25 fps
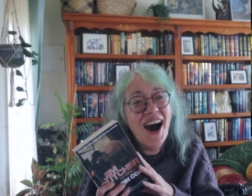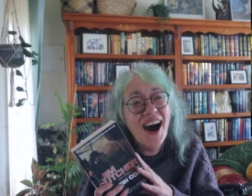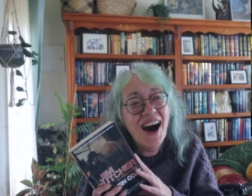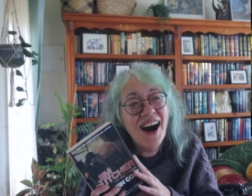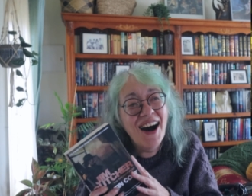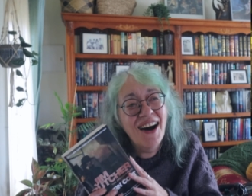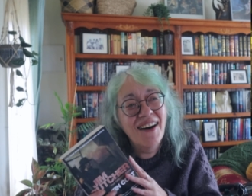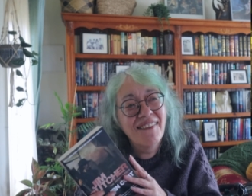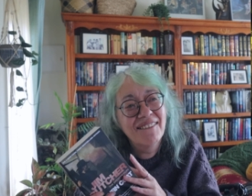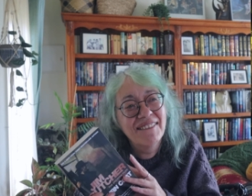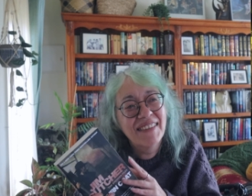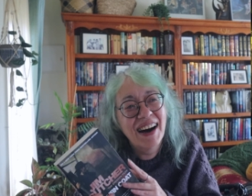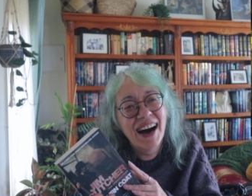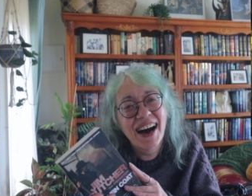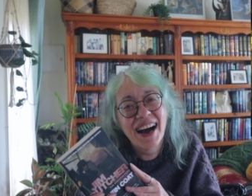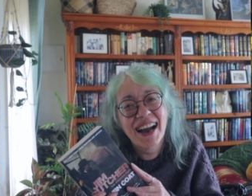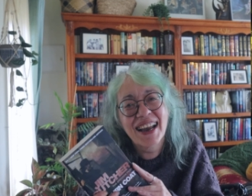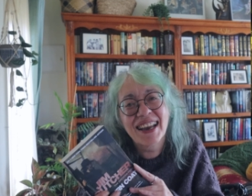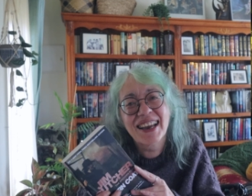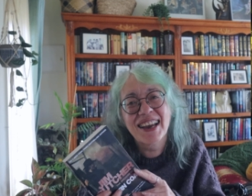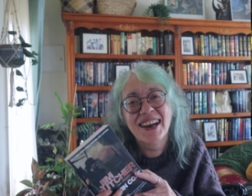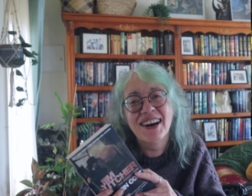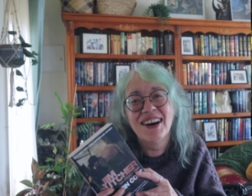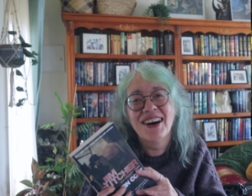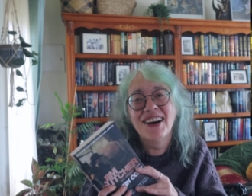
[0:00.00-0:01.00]
oh
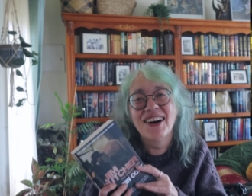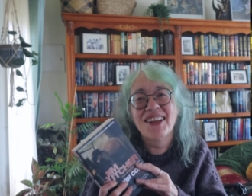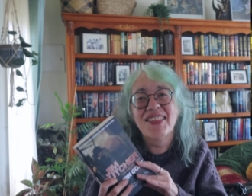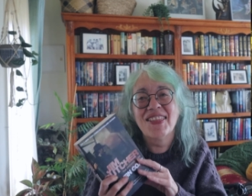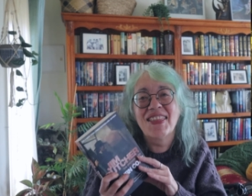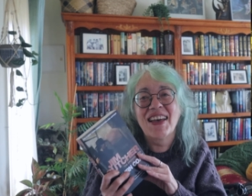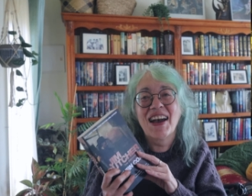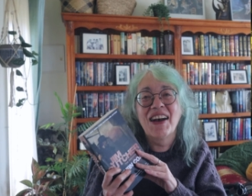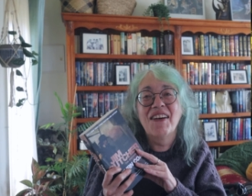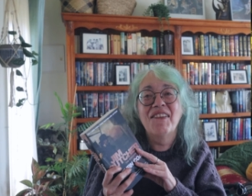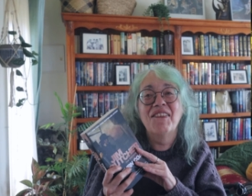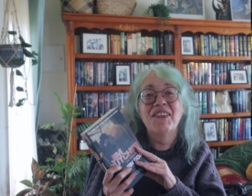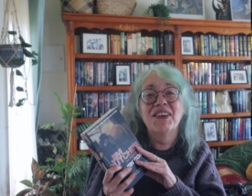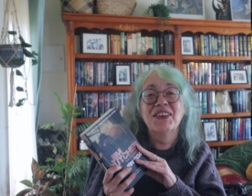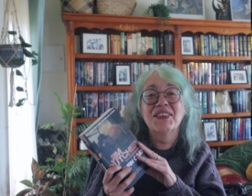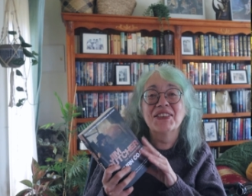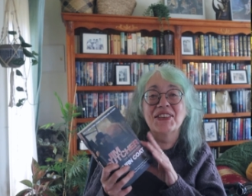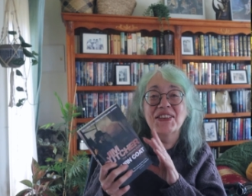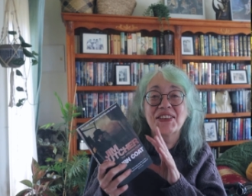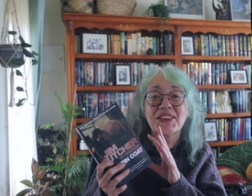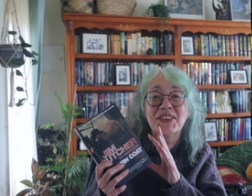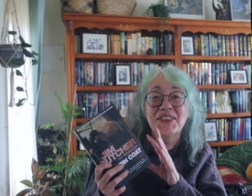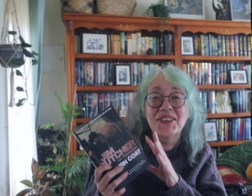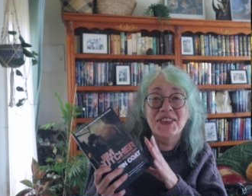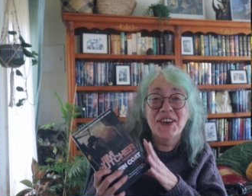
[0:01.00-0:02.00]
my God, that
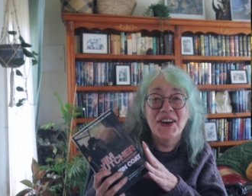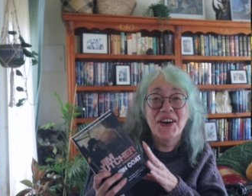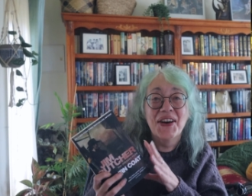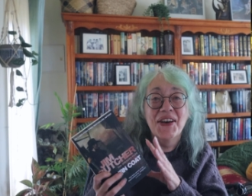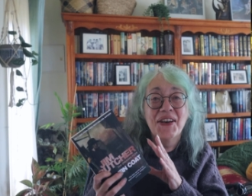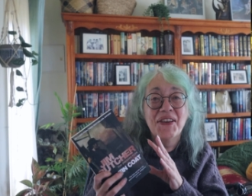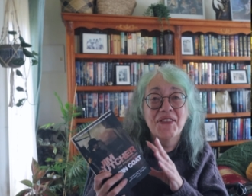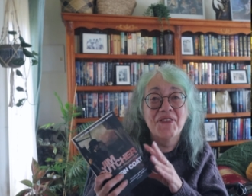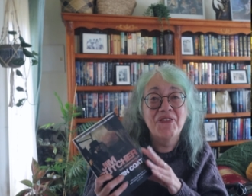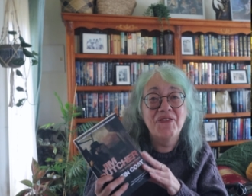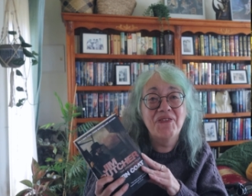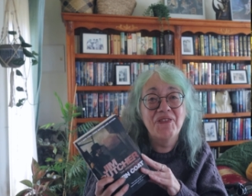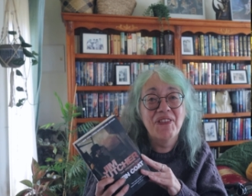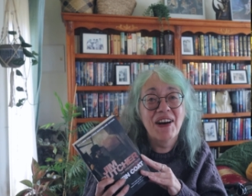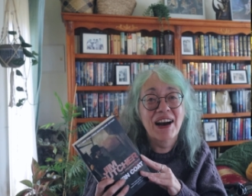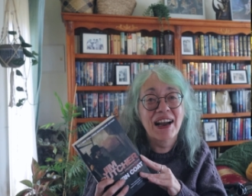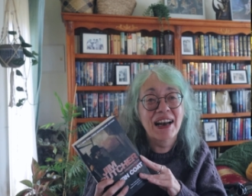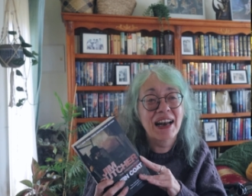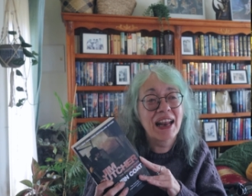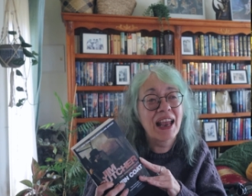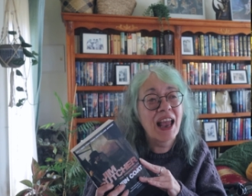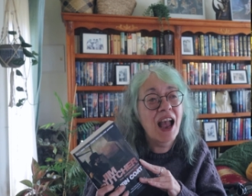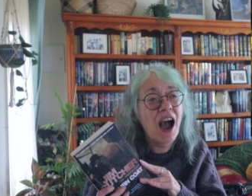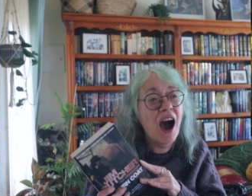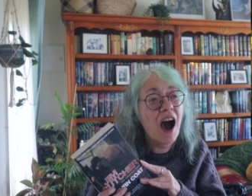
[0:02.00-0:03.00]
was so
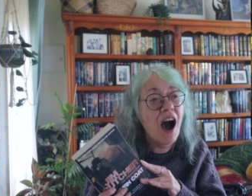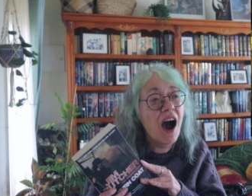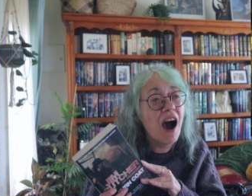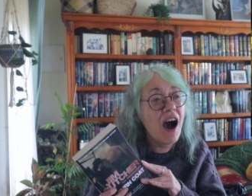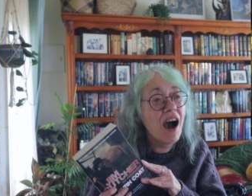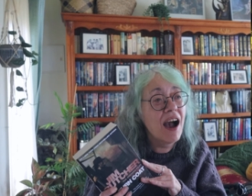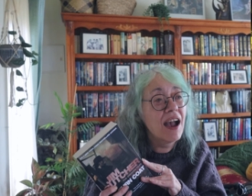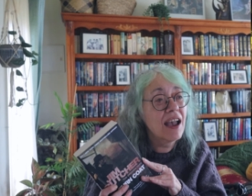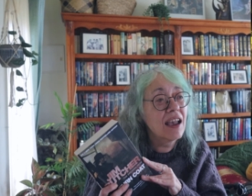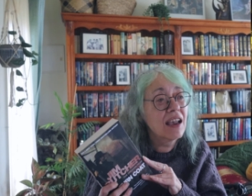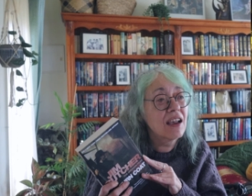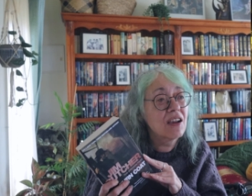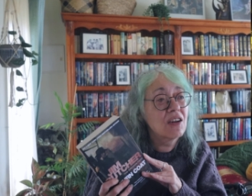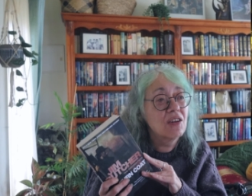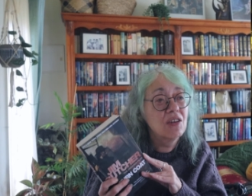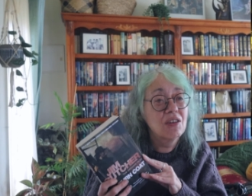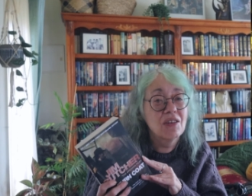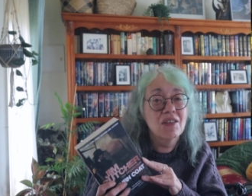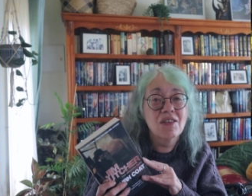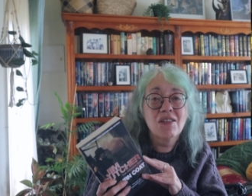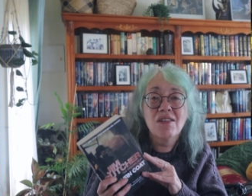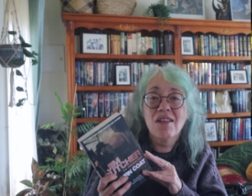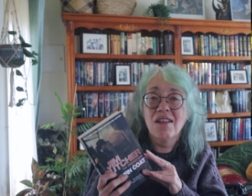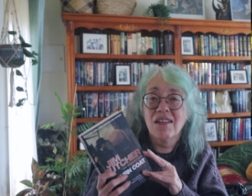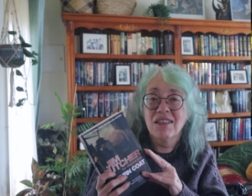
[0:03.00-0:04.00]
funny. I
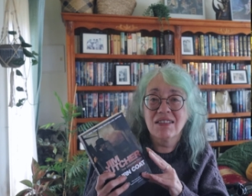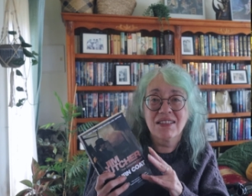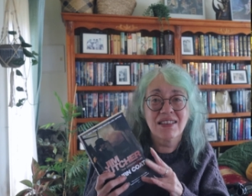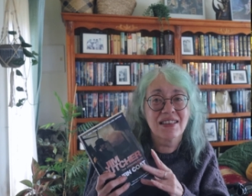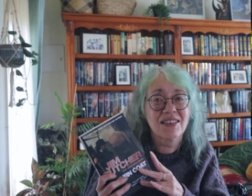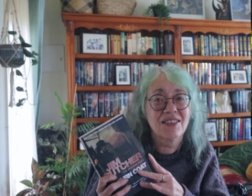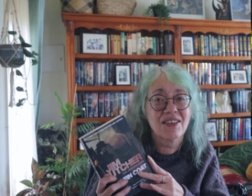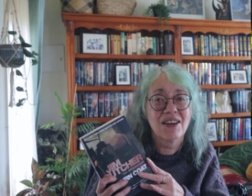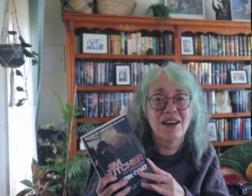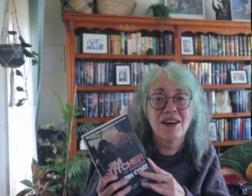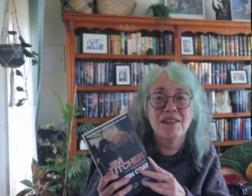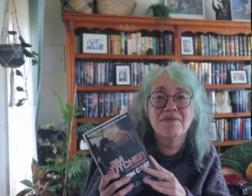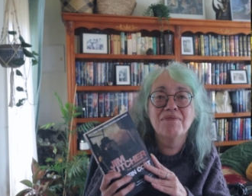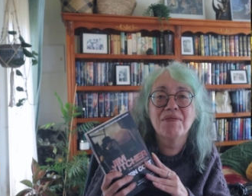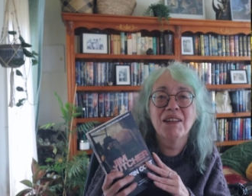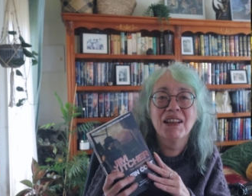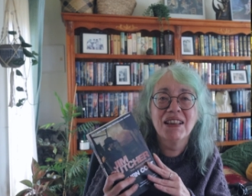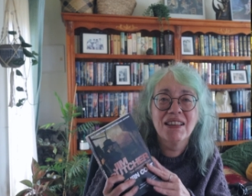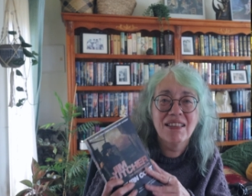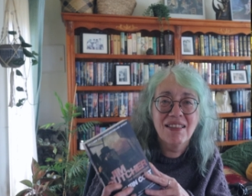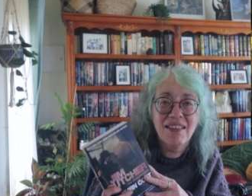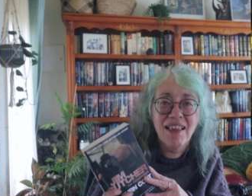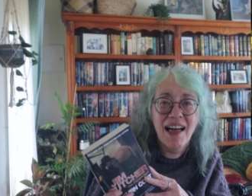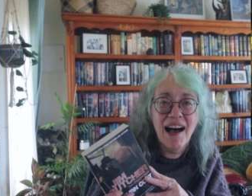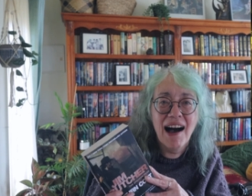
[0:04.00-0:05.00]
could not stop
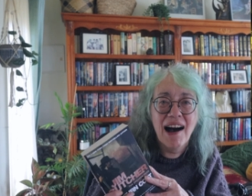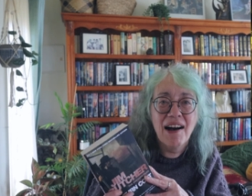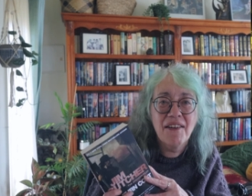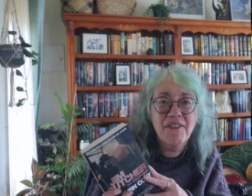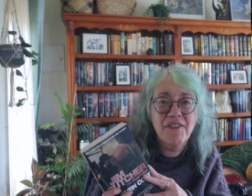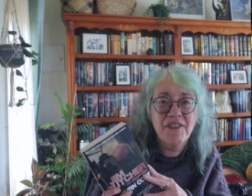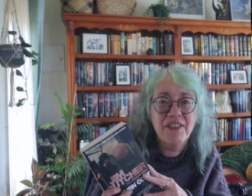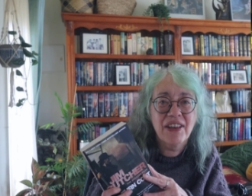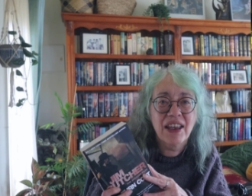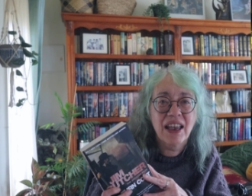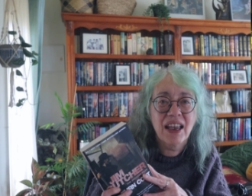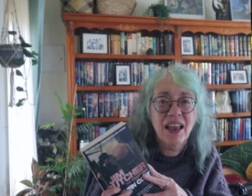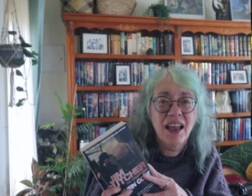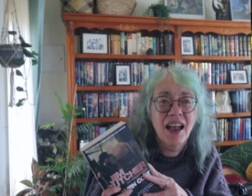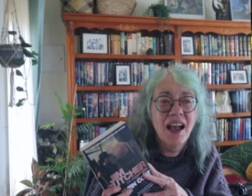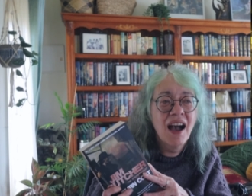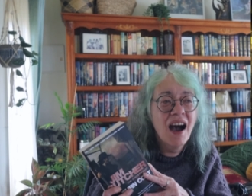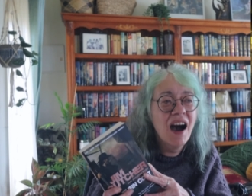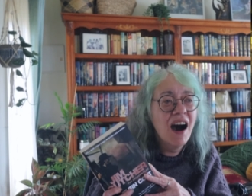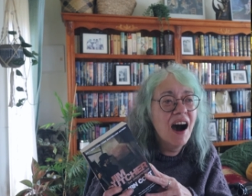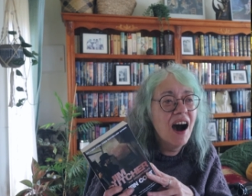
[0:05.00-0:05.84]
laughing.